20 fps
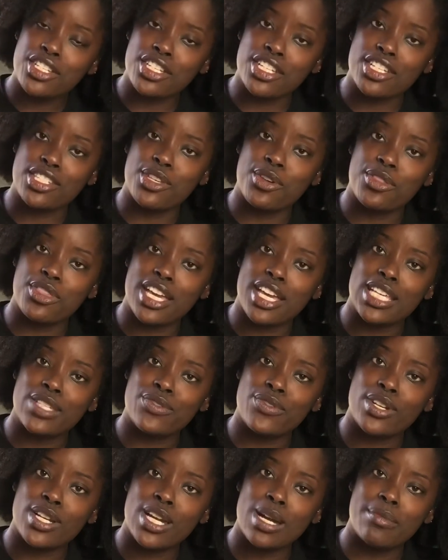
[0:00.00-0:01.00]
So thanks for
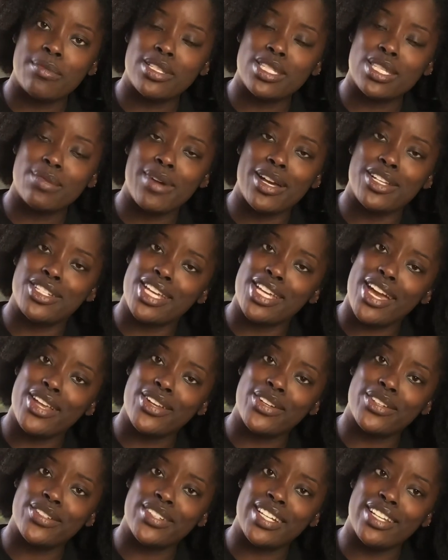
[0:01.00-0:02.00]
coming to my
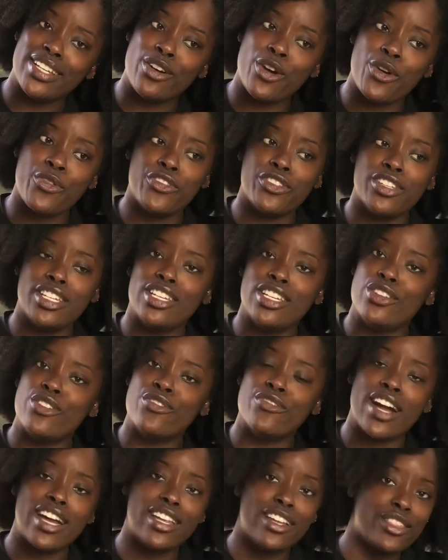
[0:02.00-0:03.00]
channel, and hopefully you
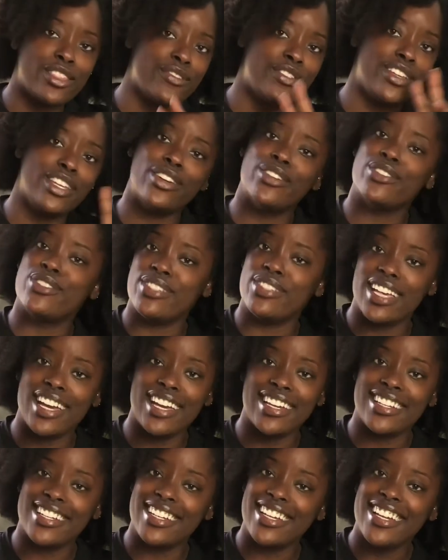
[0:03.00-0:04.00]
find other videos you
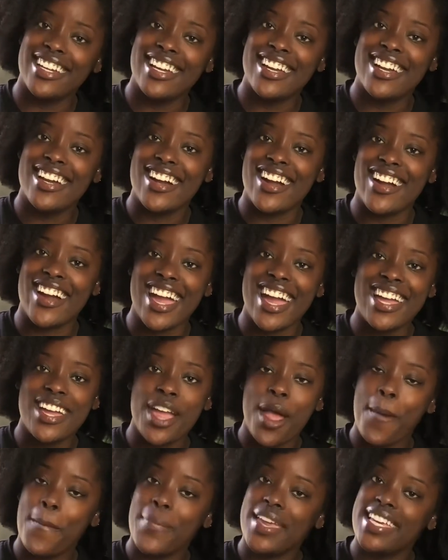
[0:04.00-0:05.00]
like. All right,
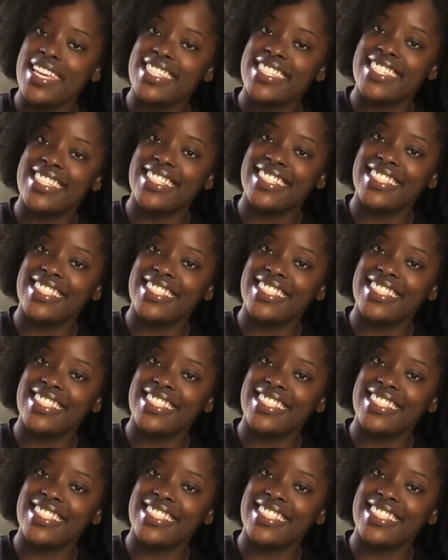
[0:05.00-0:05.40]
peace.